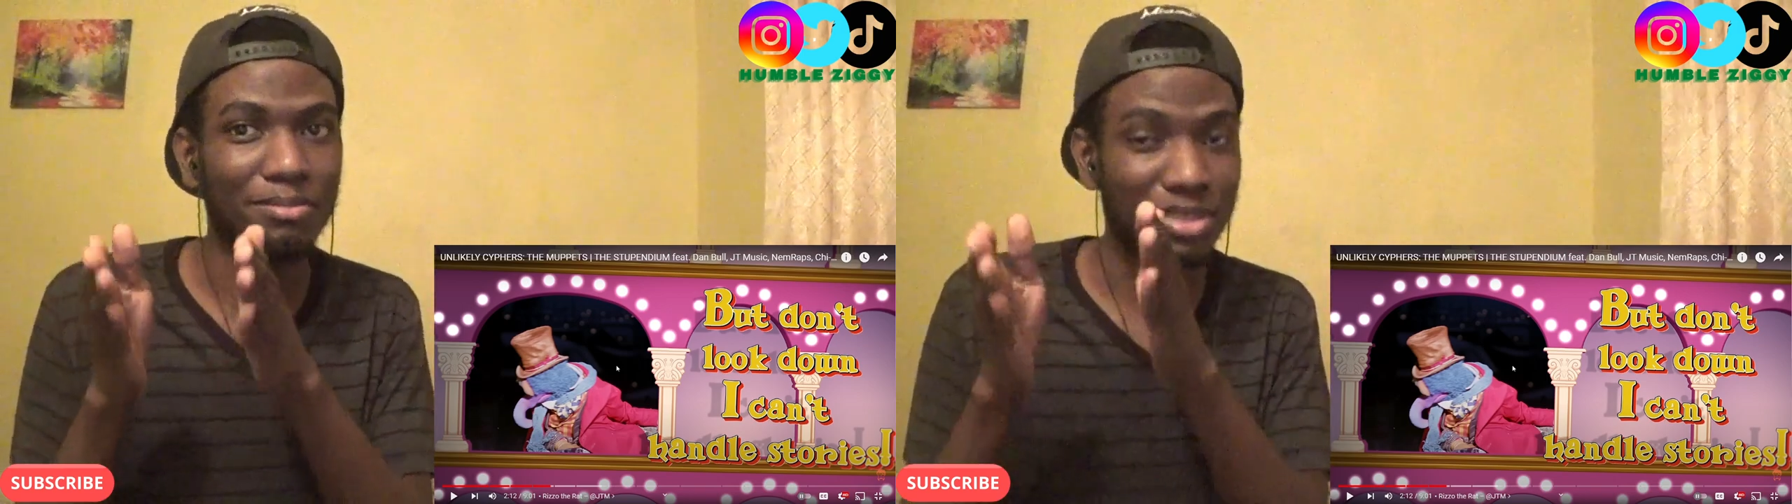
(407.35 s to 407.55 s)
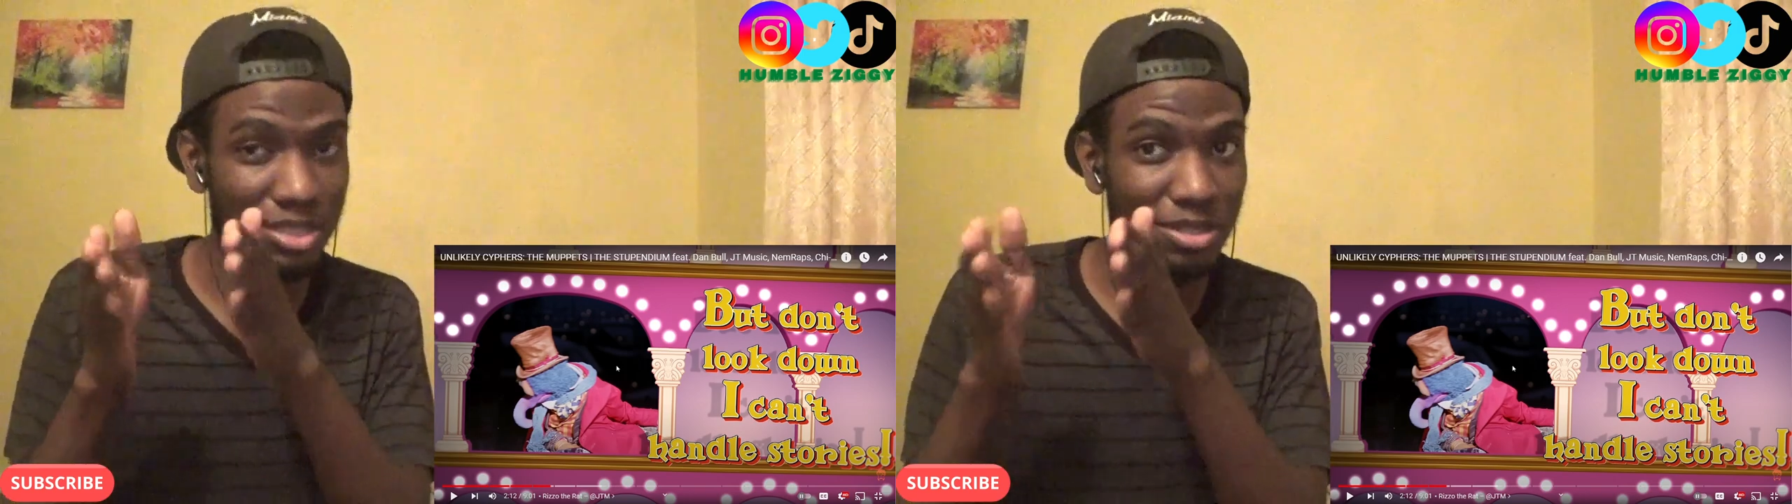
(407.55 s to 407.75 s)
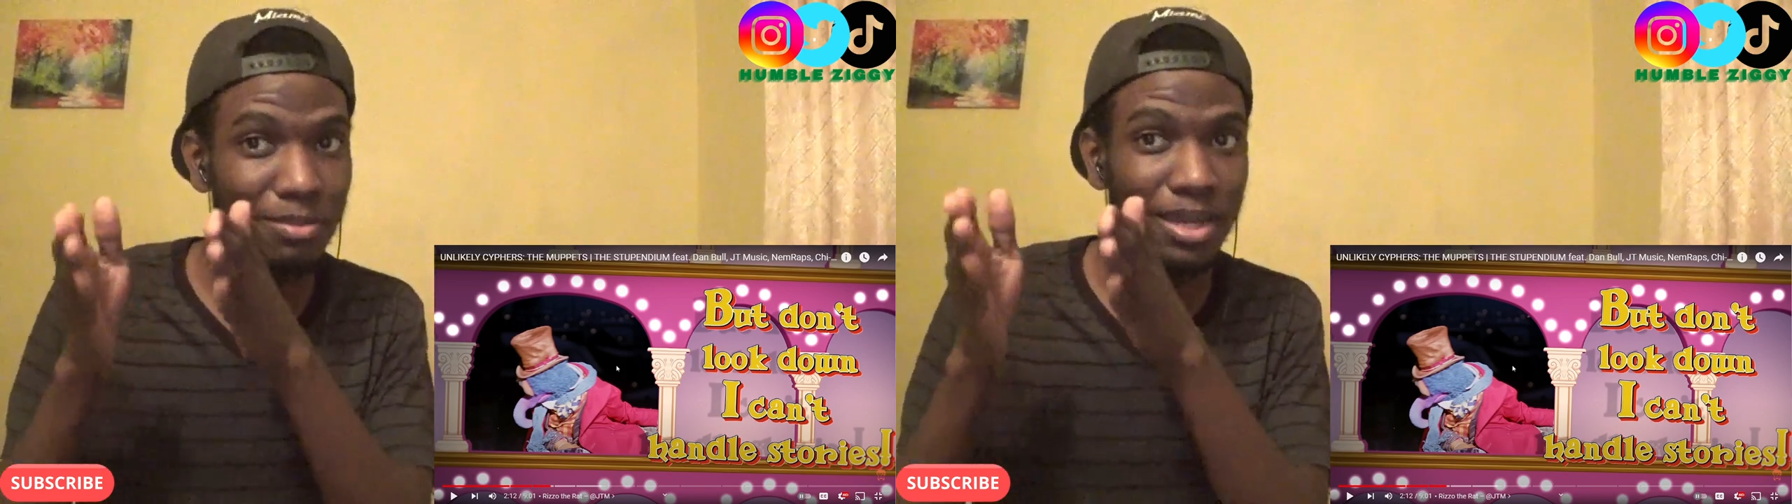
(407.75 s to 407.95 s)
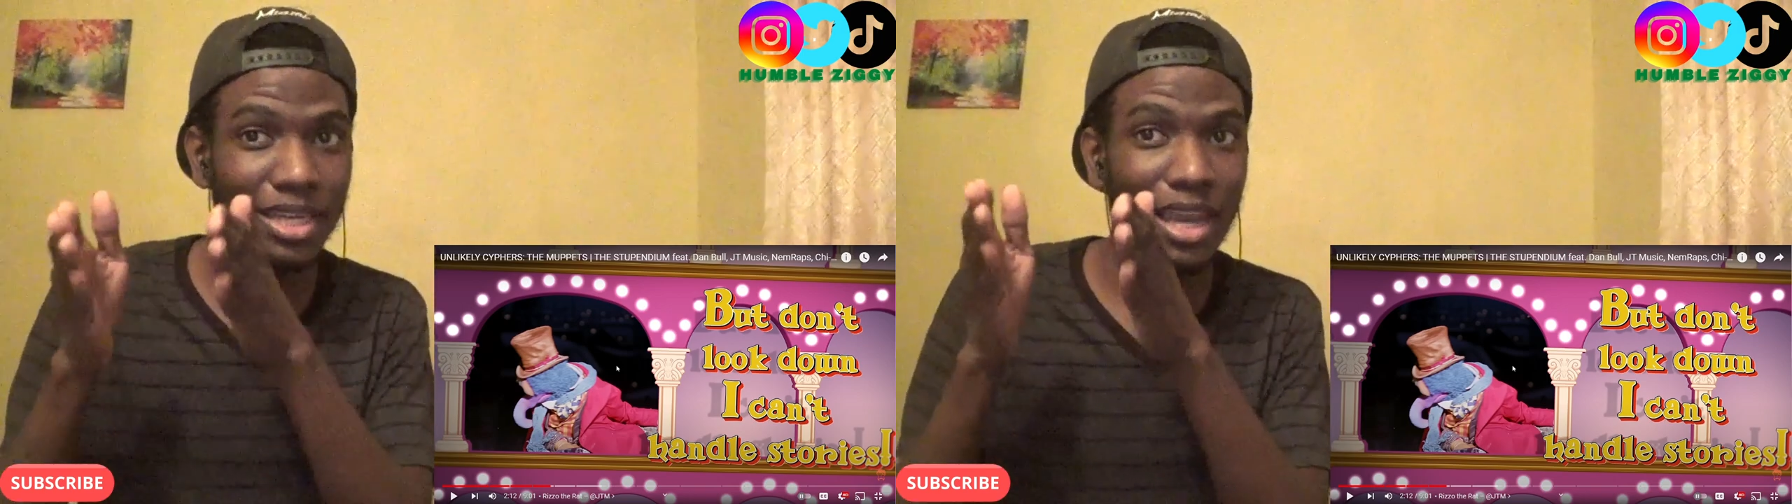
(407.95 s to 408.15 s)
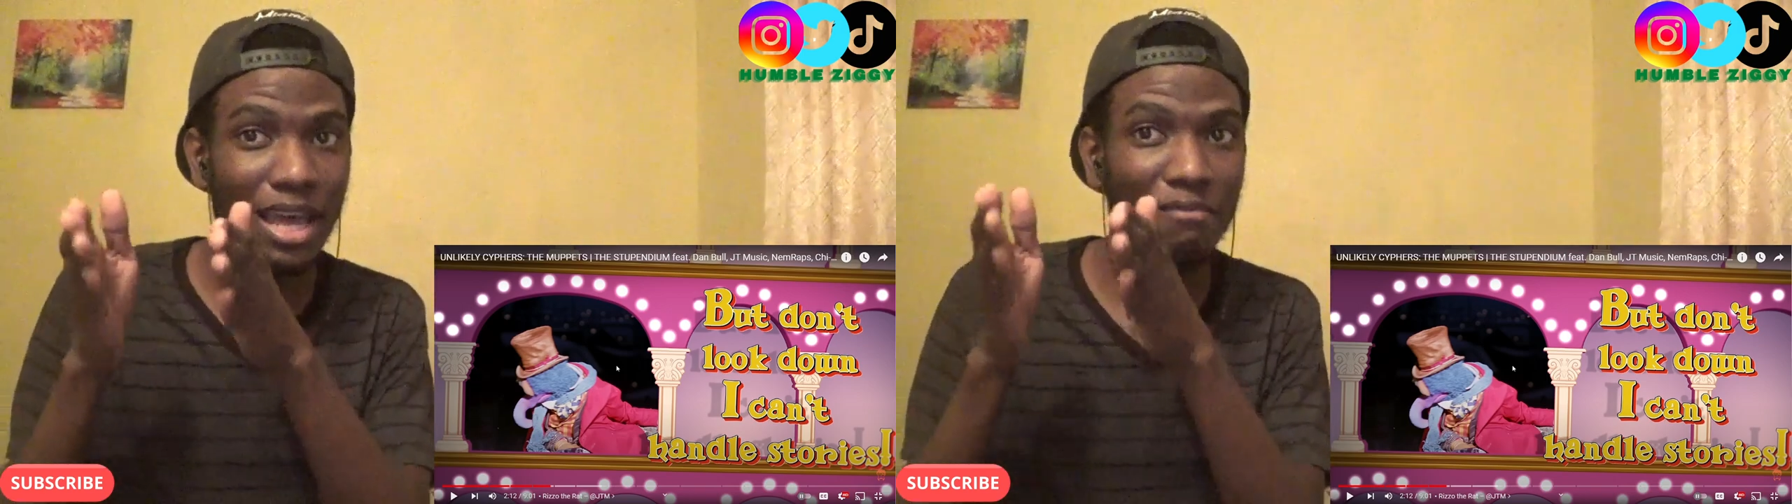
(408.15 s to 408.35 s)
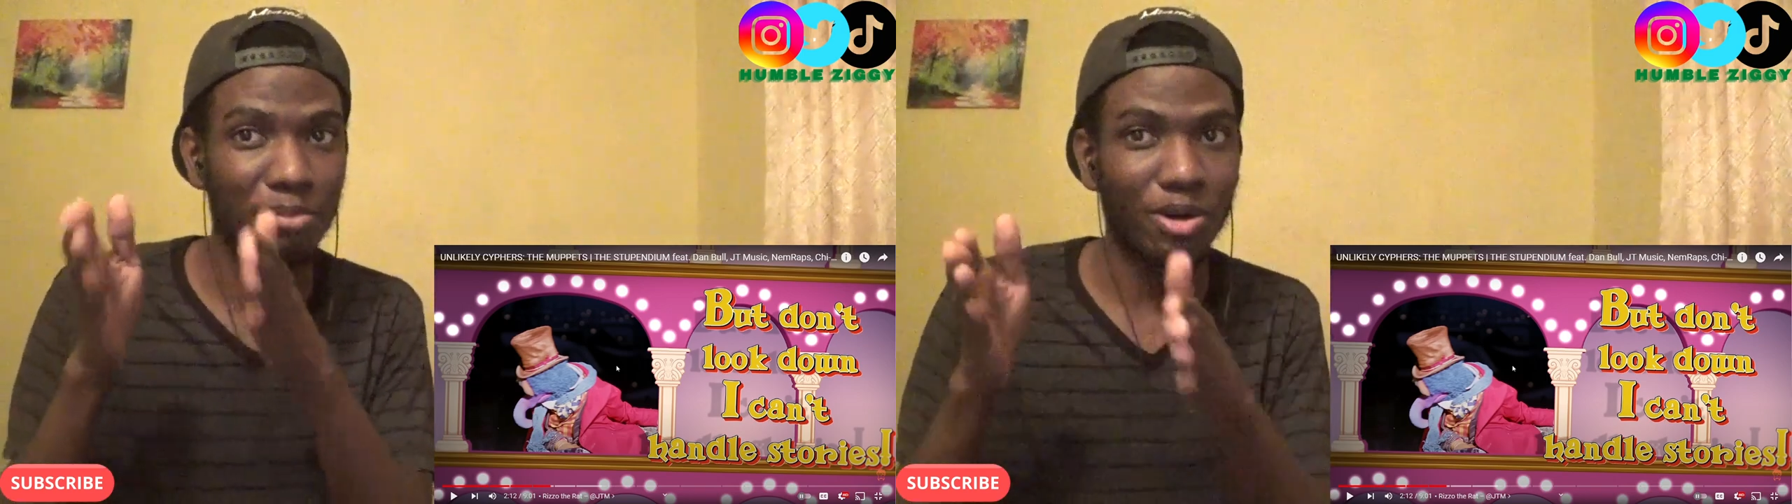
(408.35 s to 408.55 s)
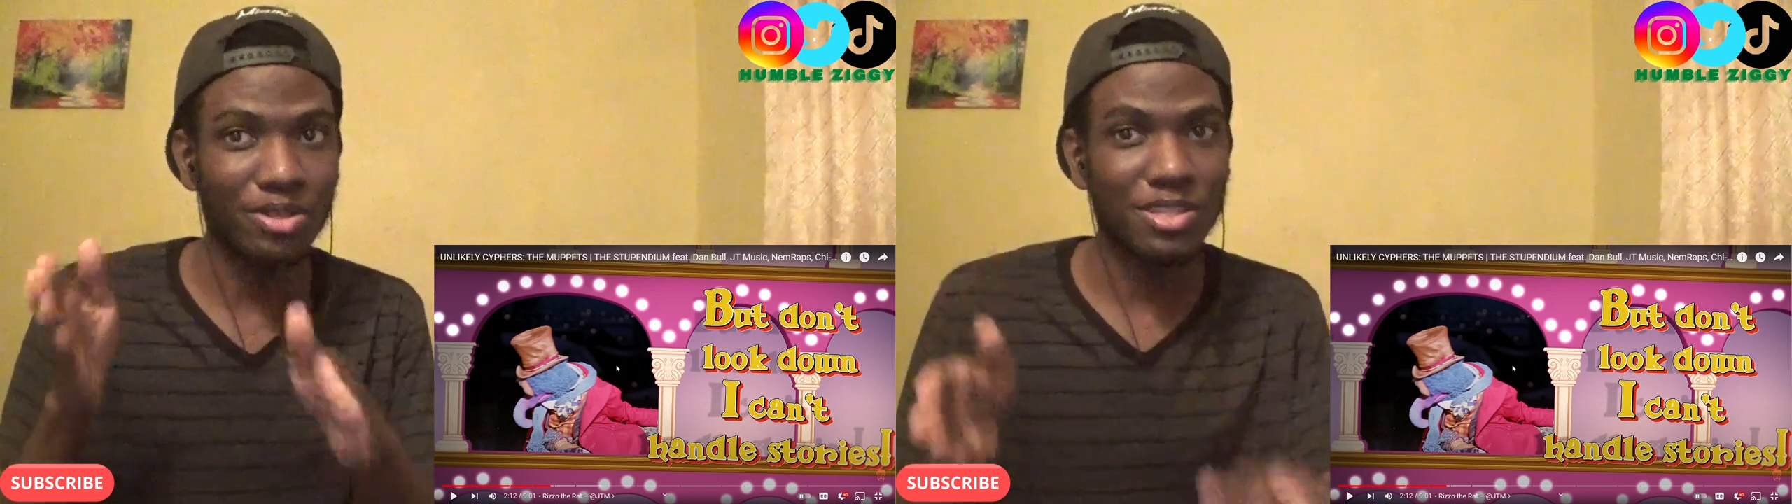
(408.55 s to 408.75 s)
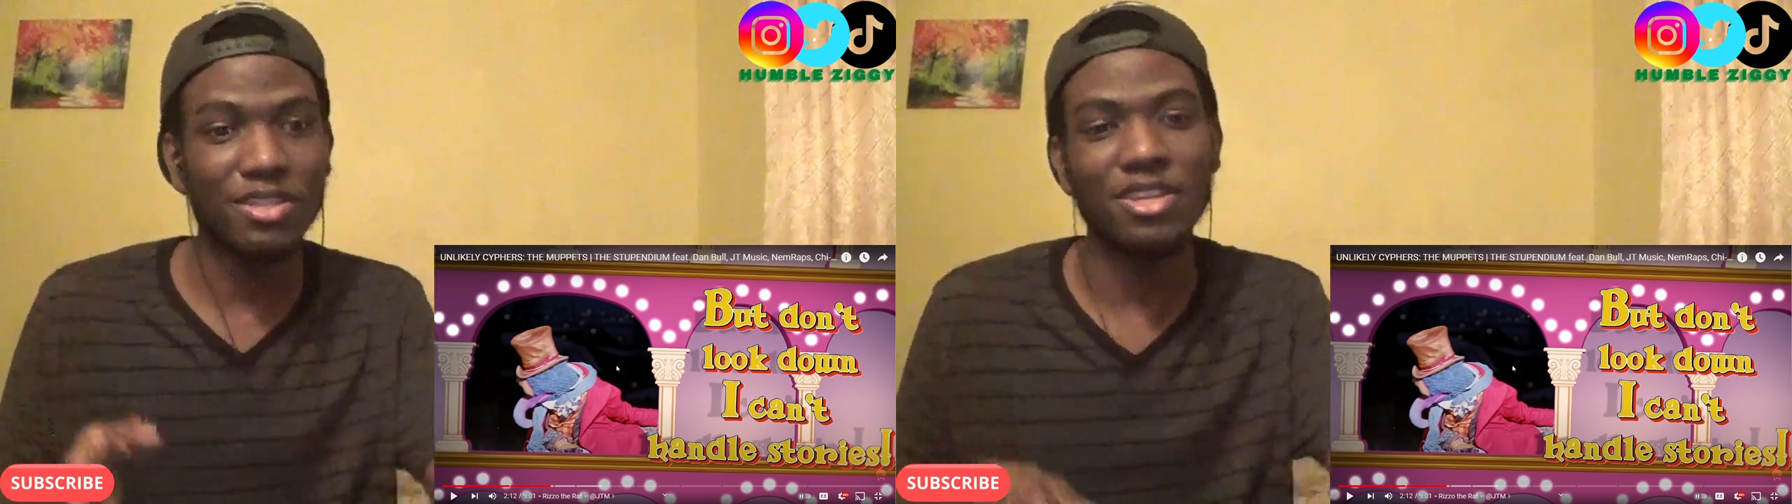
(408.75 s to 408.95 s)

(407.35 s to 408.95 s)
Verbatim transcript: Still make it have bars in